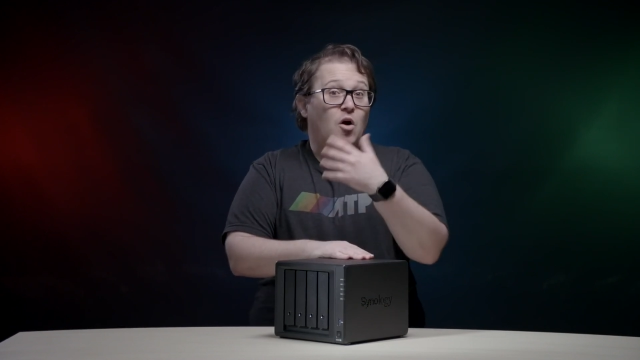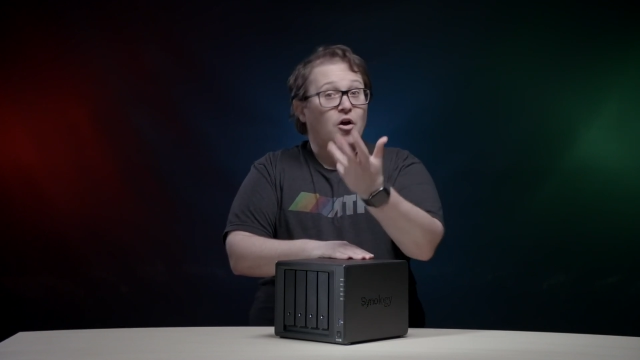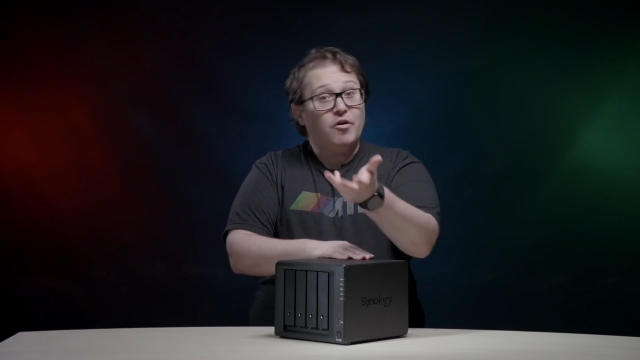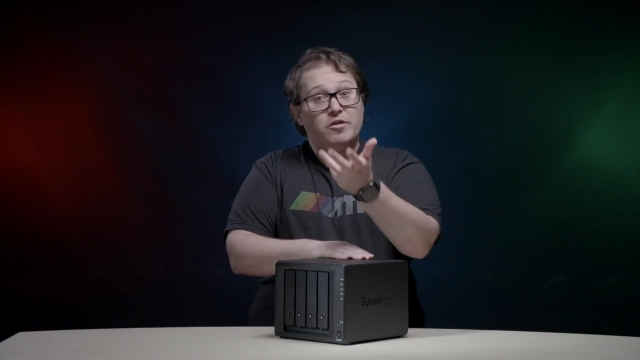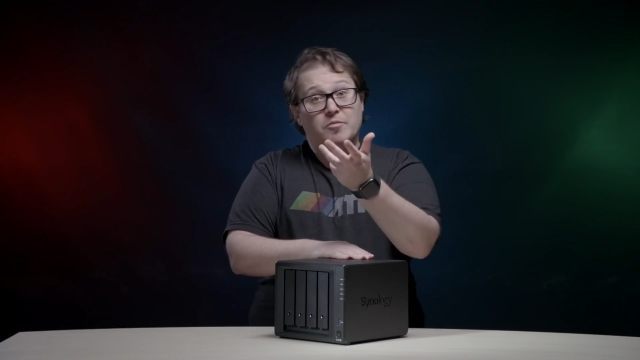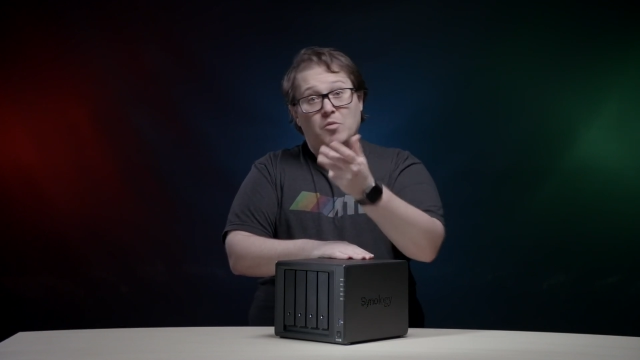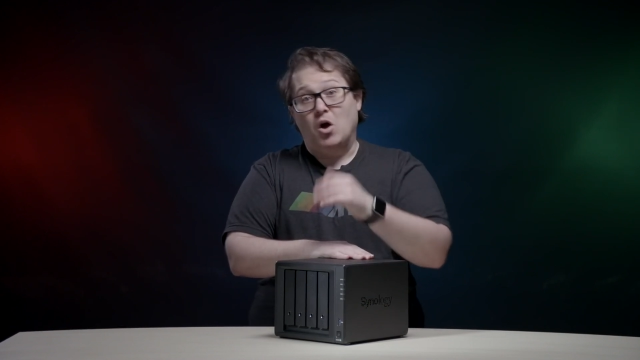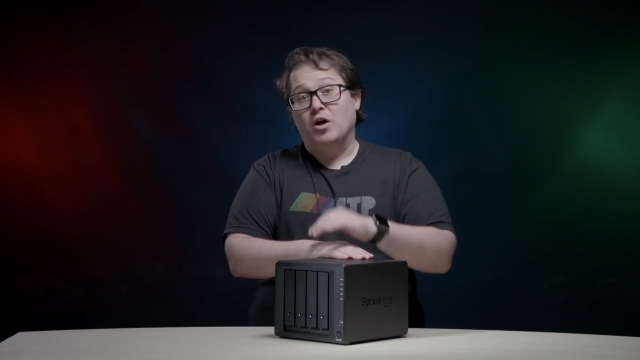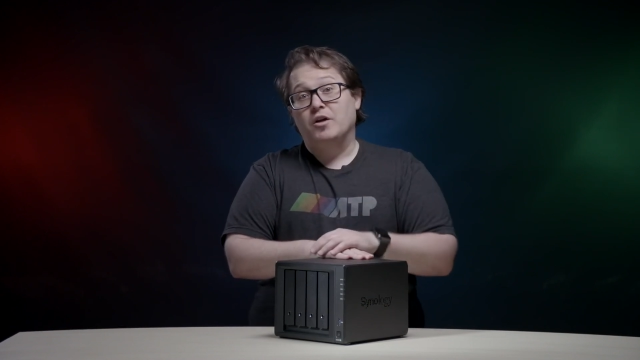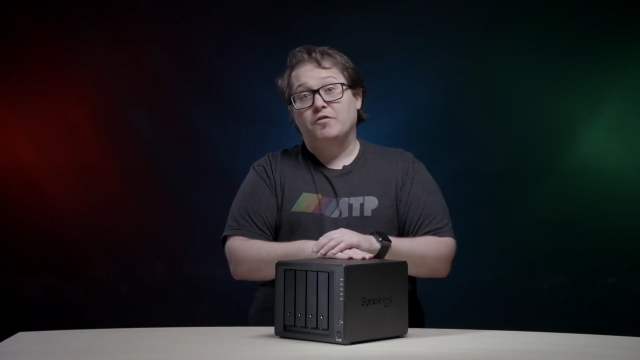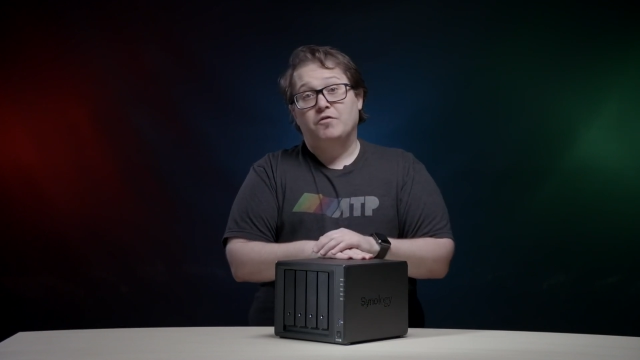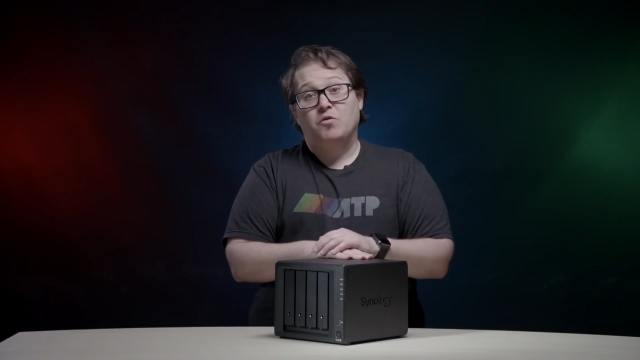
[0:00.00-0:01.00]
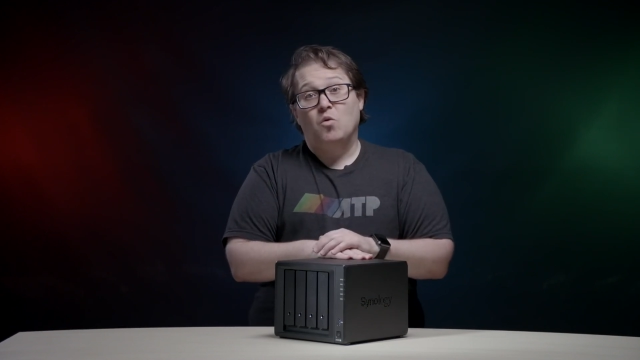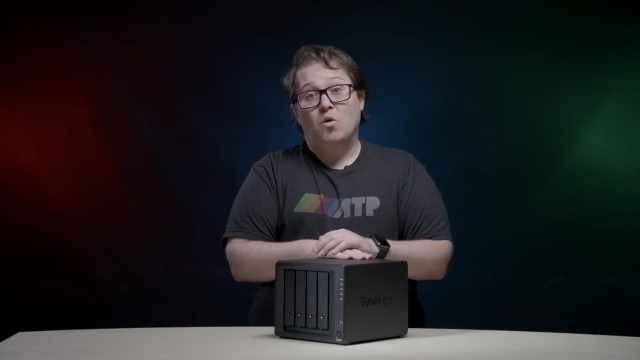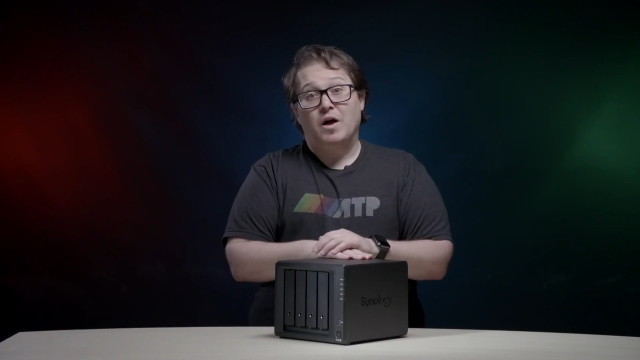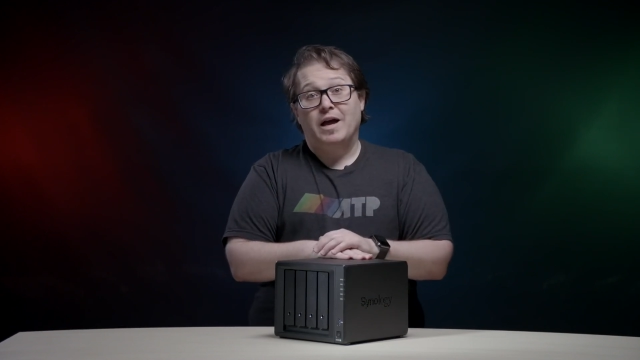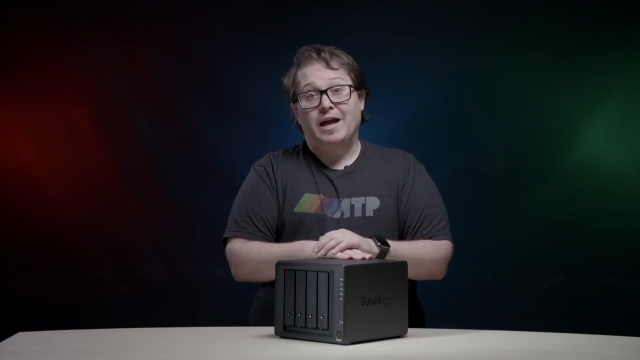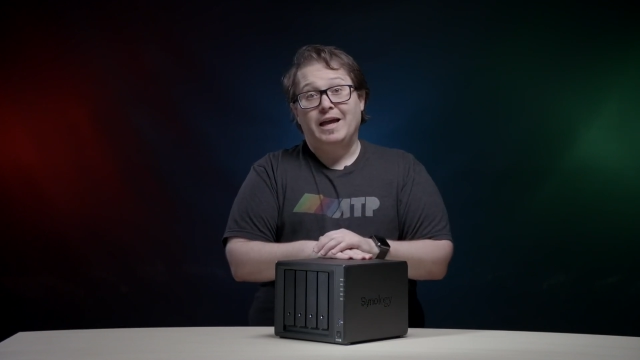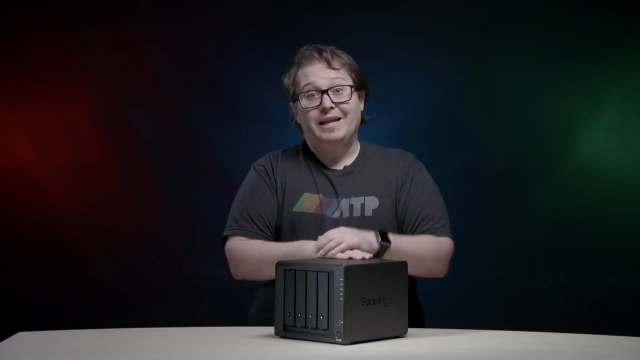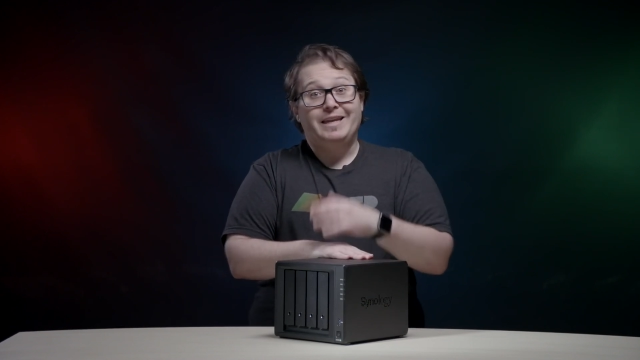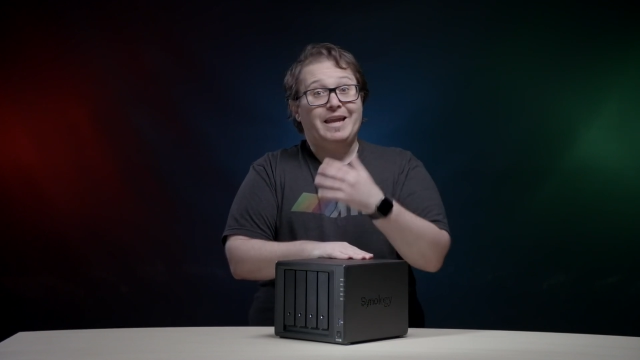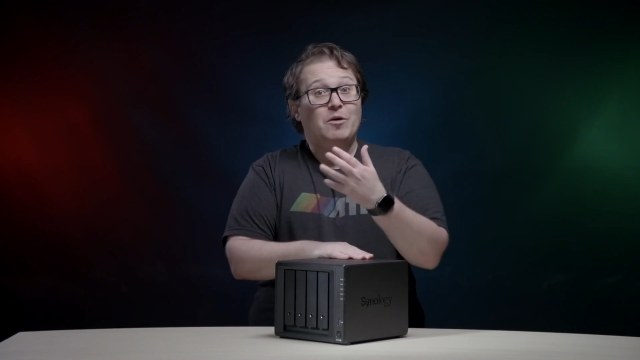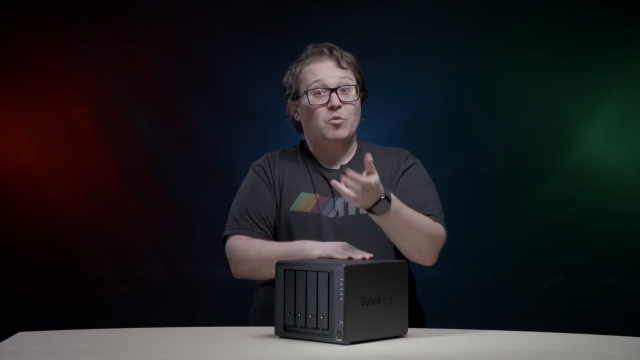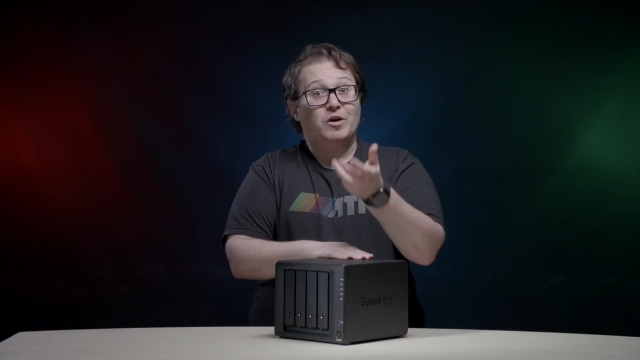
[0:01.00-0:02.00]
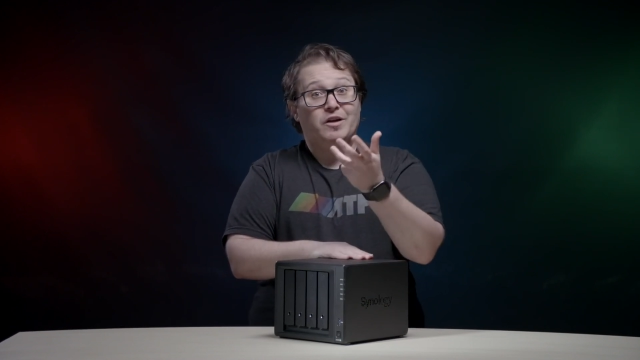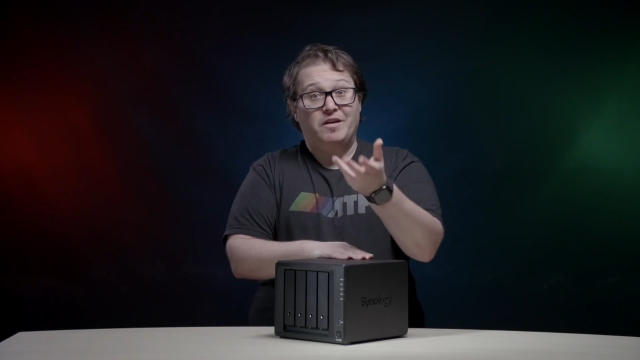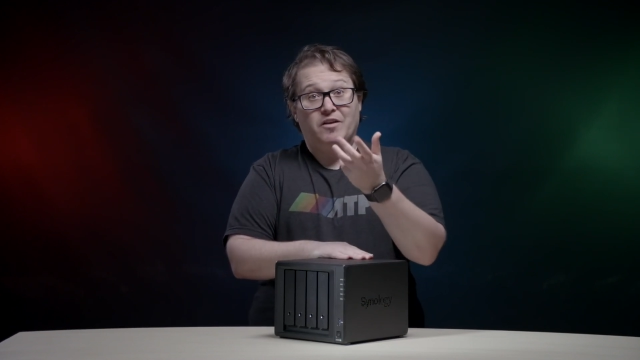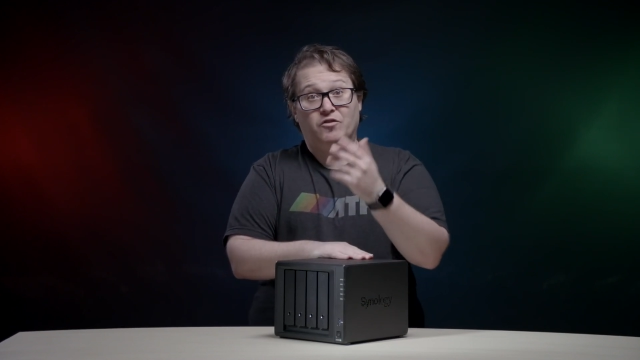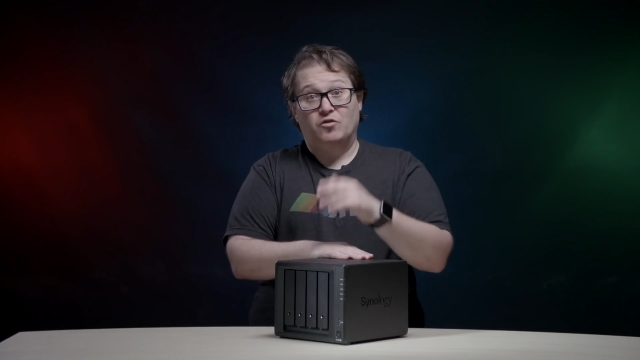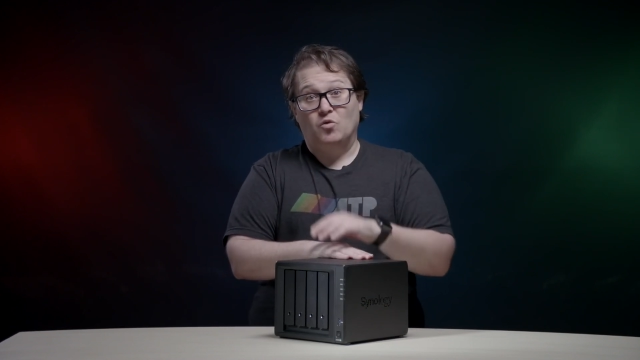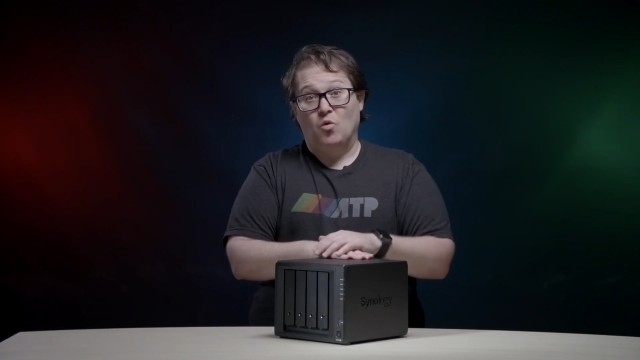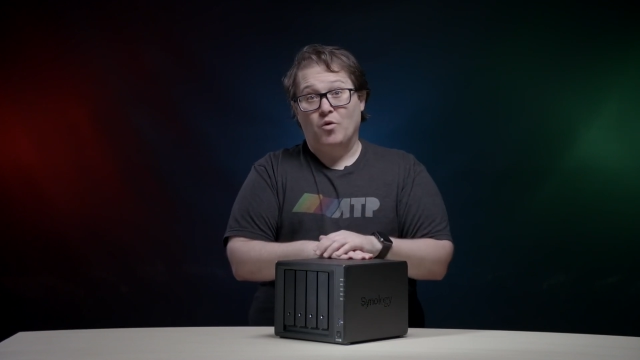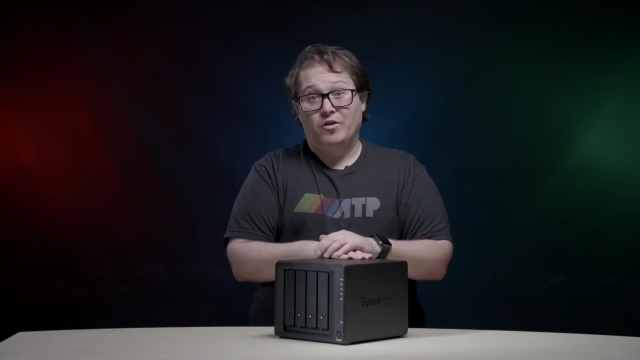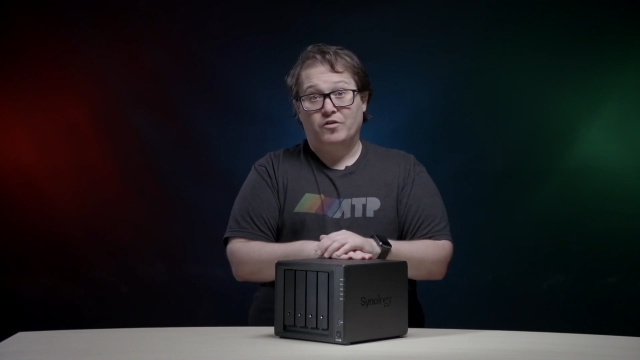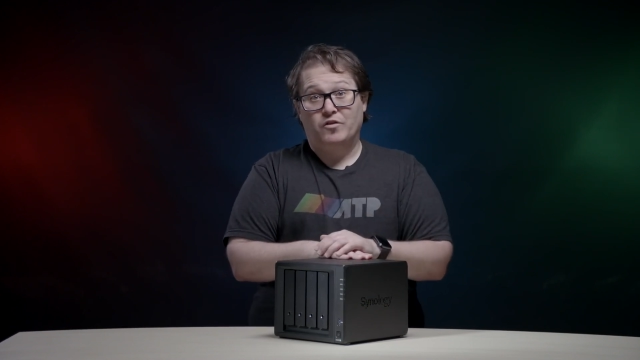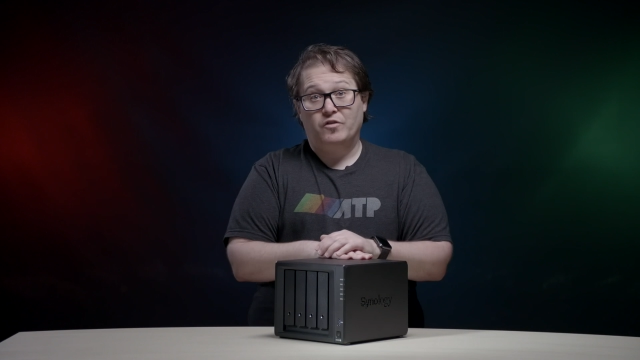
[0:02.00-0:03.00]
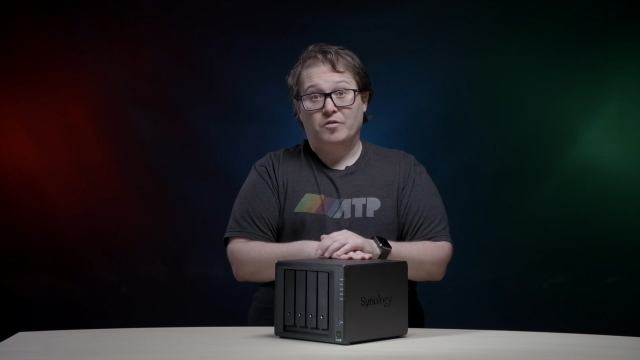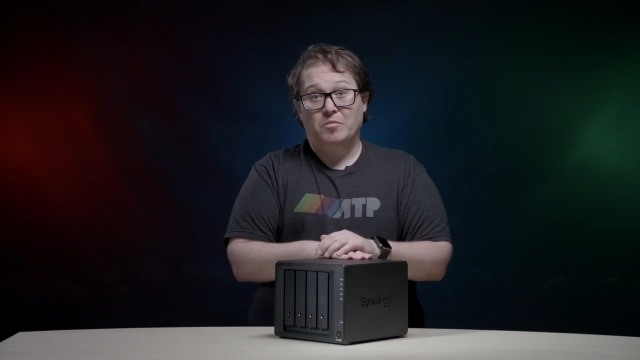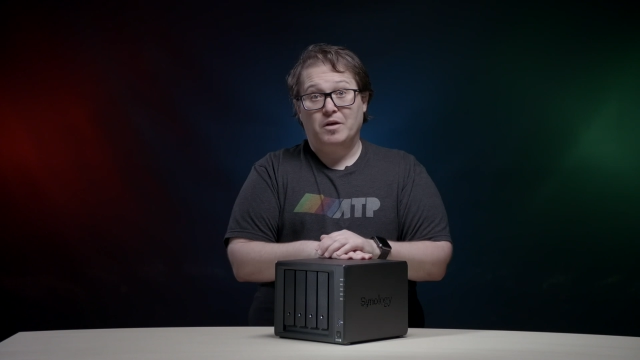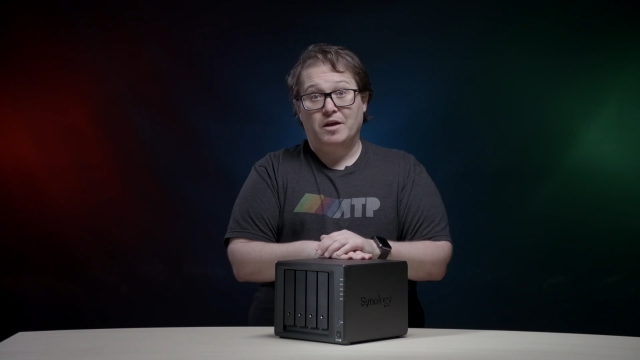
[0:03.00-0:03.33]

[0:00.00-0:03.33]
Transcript: are in the market for a network attached storage system.